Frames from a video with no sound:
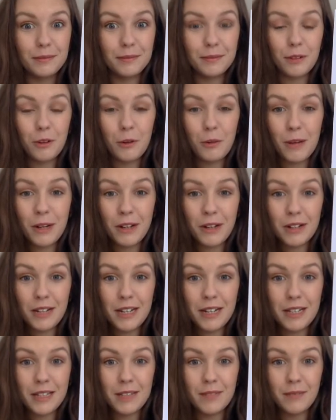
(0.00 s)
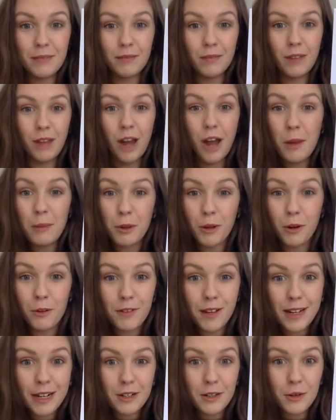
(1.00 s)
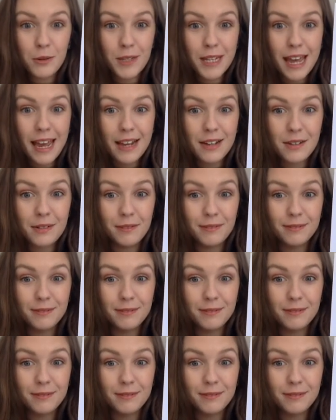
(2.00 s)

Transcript: Oh my goodness. I hope you're not feeling too scared.